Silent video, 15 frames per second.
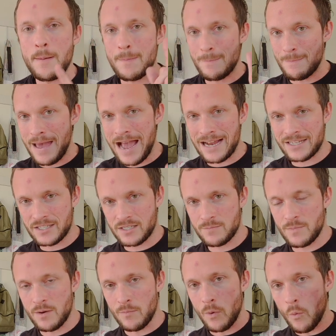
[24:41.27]

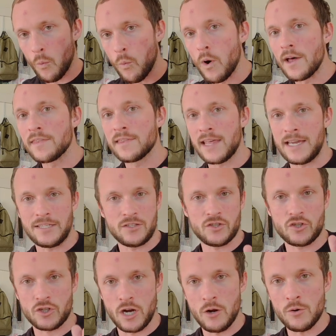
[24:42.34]
Maximum one light
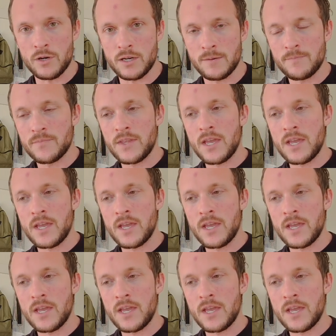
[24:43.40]
stroke